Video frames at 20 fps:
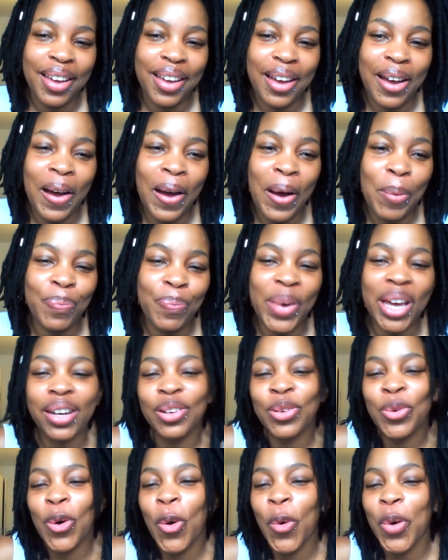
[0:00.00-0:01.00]
Um, but
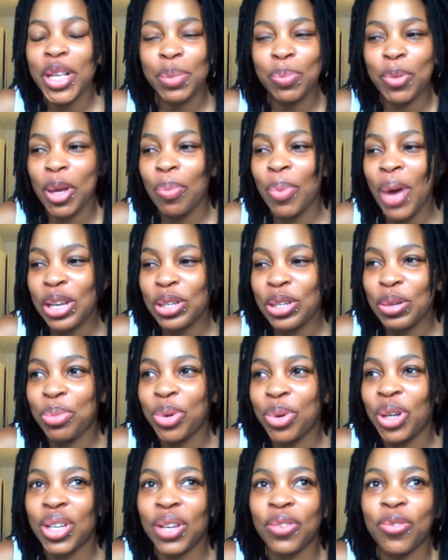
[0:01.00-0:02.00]
it'll always be a passion
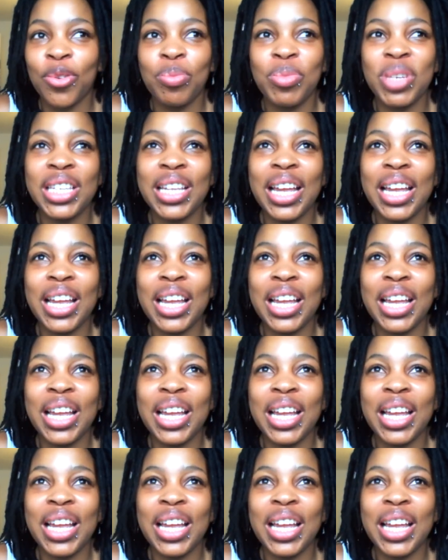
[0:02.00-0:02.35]
project for me.